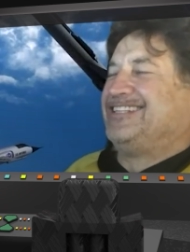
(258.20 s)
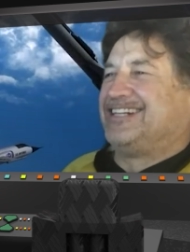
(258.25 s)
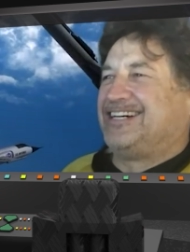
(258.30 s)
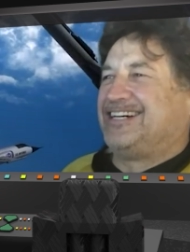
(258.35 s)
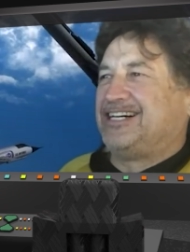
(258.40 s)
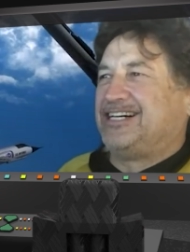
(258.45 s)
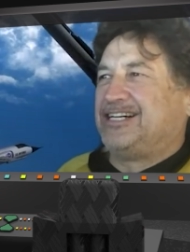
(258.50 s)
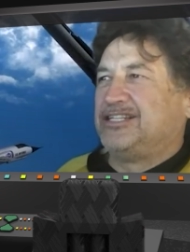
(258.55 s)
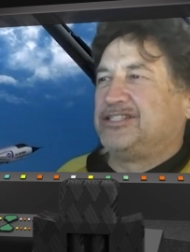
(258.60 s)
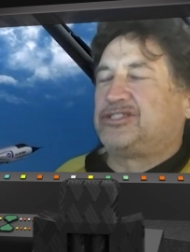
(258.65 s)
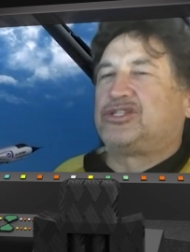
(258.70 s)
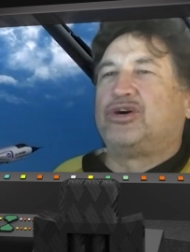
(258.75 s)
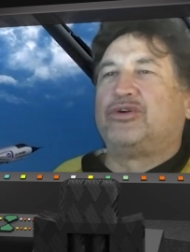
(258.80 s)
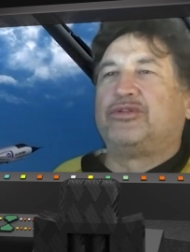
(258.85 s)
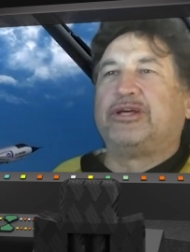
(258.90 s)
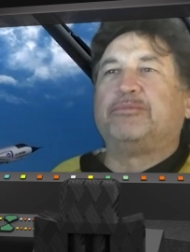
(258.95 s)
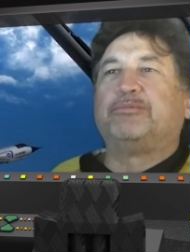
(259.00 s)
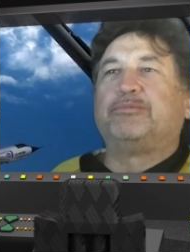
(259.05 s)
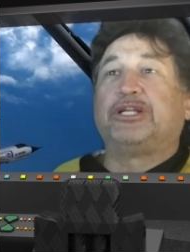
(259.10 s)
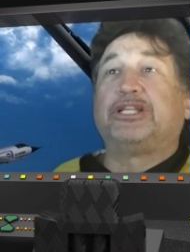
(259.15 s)

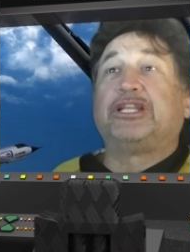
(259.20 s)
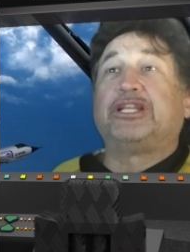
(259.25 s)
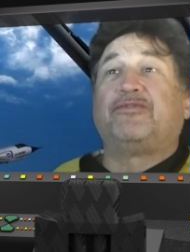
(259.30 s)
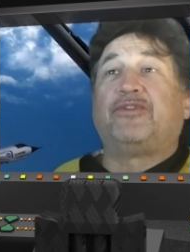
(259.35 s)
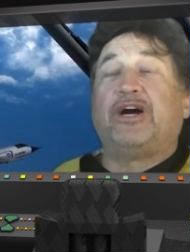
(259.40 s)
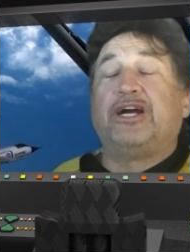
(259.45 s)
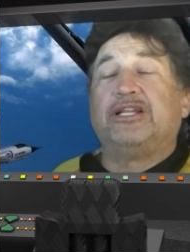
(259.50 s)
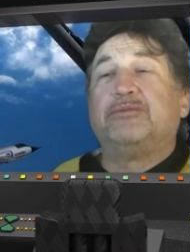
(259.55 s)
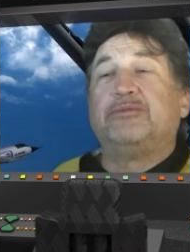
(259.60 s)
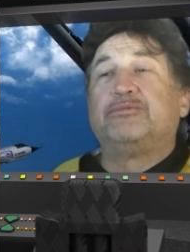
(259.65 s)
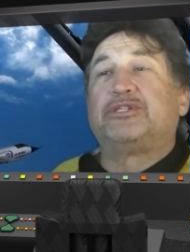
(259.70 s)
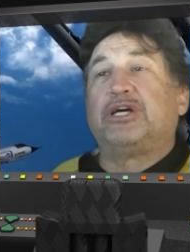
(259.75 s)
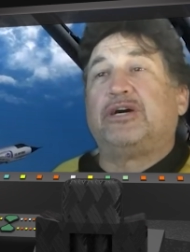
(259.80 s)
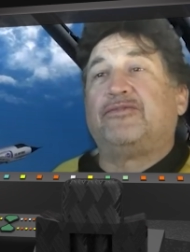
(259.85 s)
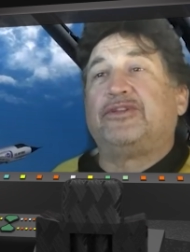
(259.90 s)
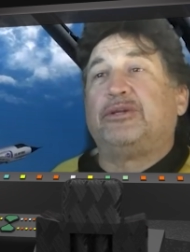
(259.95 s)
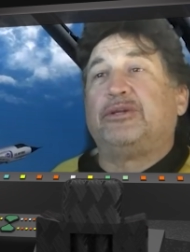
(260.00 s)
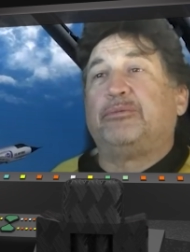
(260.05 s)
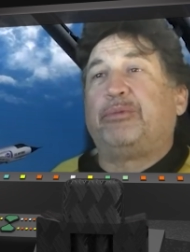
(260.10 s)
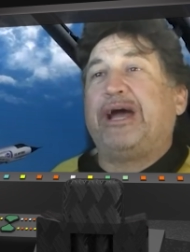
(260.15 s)
but they find themselves
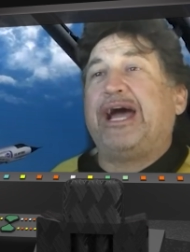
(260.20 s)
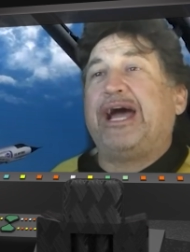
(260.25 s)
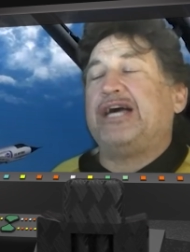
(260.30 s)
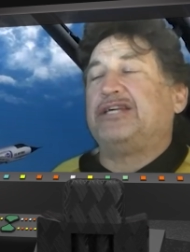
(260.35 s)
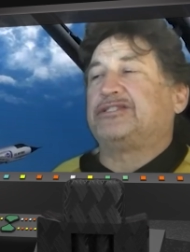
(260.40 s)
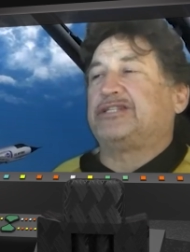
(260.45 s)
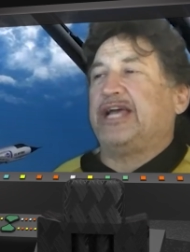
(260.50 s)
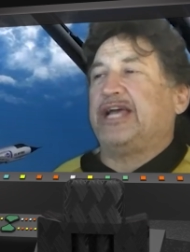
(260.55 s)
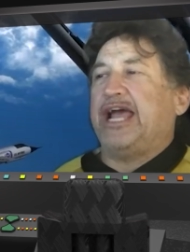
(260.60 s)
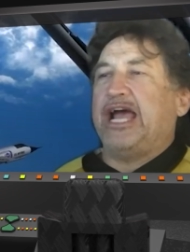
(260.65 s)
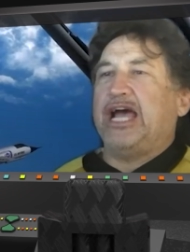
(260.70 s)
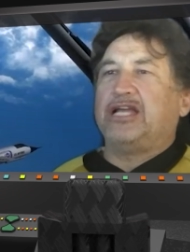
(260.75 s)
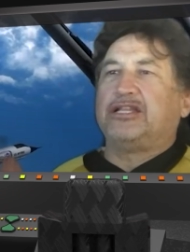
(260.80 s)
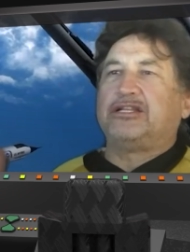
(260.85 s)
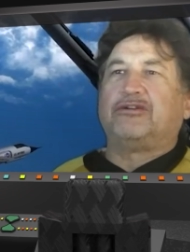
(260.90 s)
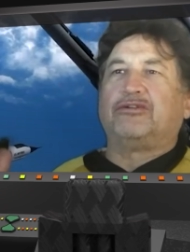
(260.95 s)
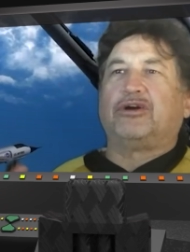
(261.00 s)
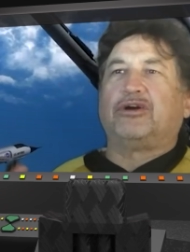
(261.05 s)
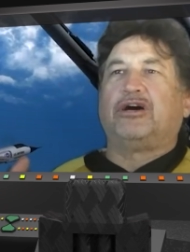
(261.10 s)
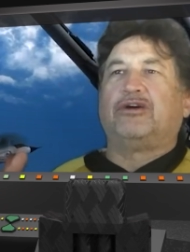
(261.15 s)
in the past, and
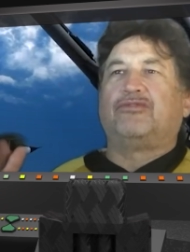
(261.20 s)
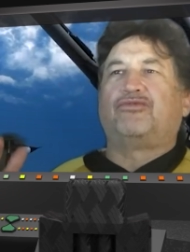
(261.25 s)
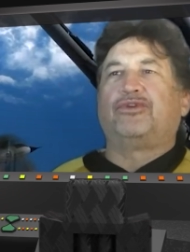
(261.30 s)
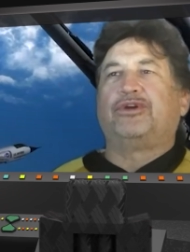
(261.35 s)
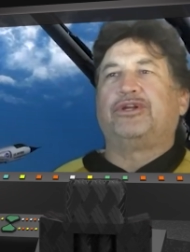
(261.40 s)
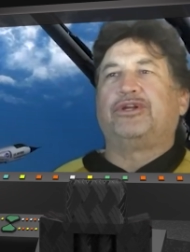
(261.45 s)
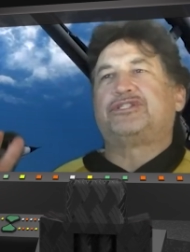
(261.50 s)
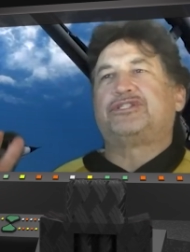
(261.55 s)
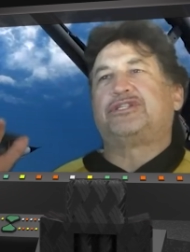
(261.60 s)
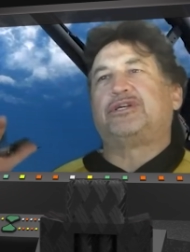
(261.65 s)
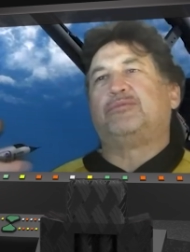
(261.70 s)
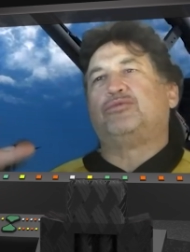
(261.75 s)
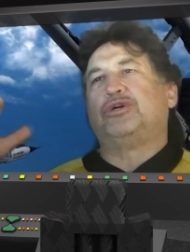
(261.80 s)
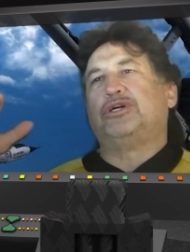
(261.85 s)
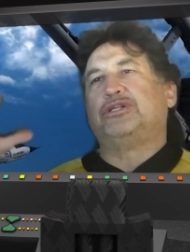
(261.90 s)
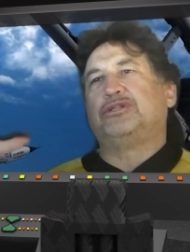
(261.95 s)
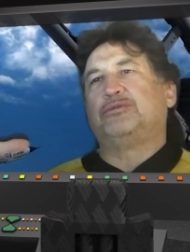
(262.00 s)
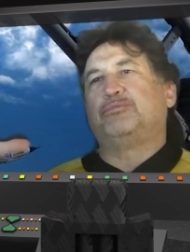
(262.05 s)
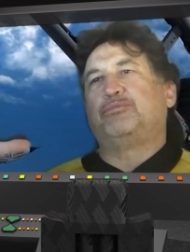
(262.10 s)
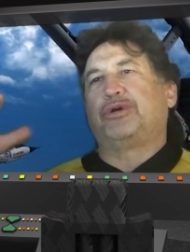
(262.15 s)
they're hovering
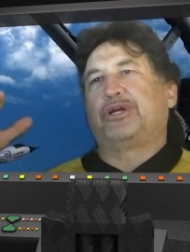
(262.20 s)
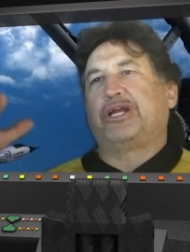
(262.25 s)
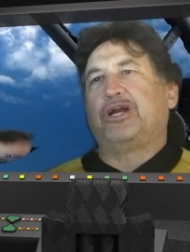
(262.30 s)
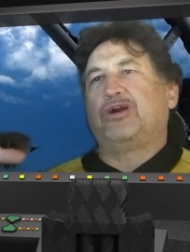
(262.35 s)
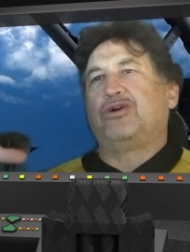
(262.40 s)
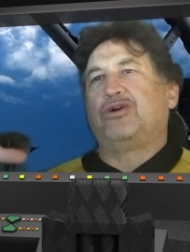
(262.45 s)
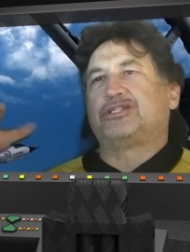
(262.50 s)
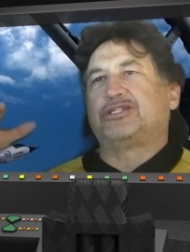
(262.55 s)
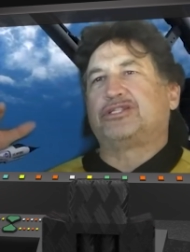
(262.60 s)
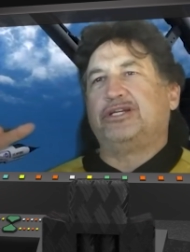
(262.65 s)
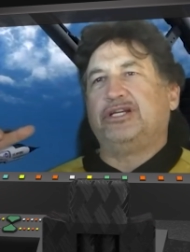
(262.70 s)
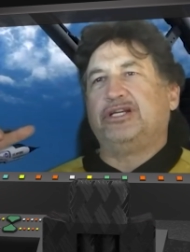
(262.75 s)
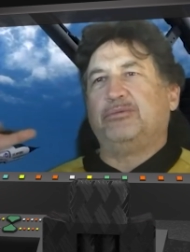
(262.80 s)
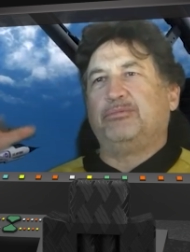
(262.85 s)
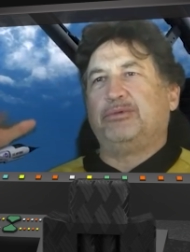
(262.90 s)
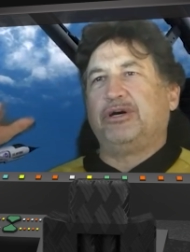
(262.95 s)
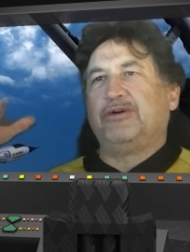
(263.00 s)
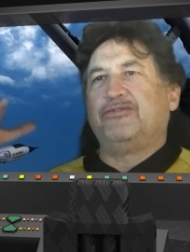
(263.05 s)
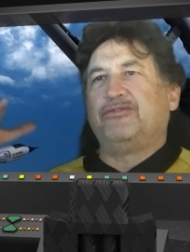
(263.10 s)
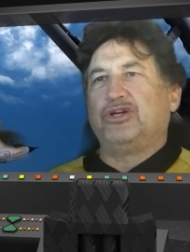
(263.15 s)
somewhat precariously
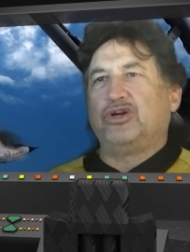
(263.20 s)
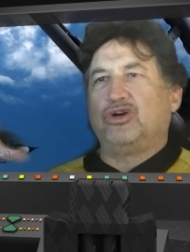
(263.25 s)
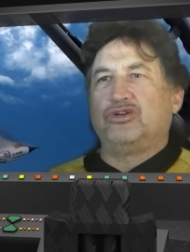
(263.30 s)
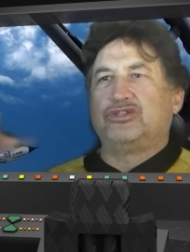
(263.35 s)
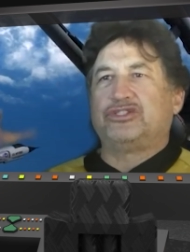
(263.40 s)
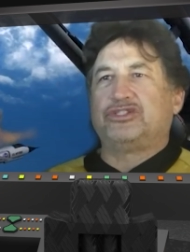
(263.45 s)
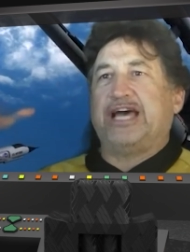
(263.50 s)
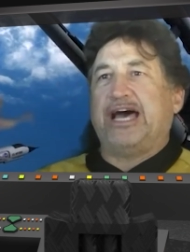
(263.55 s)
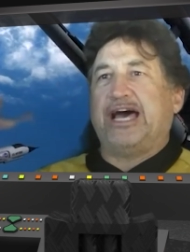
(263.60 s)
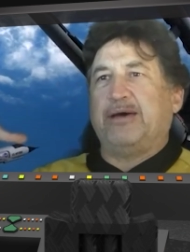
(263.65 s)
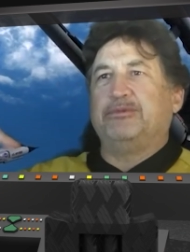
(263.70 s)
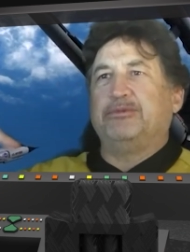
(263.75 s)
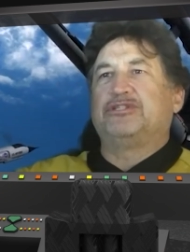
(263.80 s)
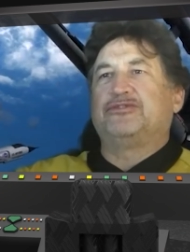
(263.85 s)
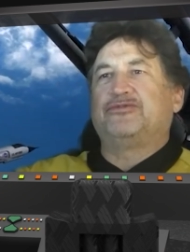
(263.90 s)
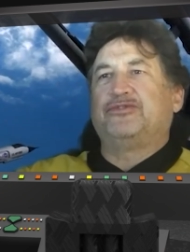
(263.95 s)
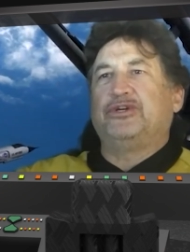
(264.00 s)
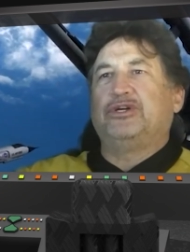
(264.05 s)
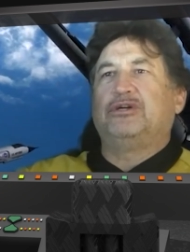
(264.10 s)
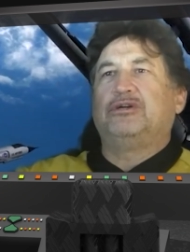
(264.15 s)
above the Earth's
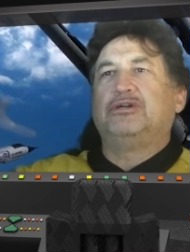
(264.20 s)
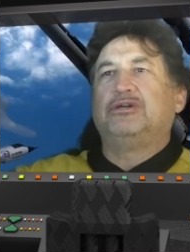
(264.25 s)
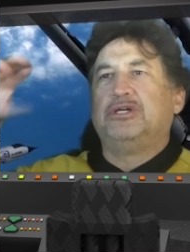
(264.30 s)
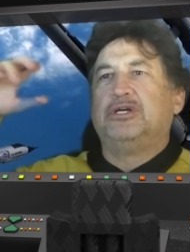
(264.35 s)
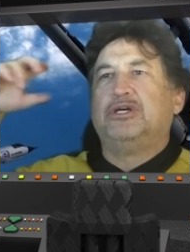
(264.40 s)
atmosphere,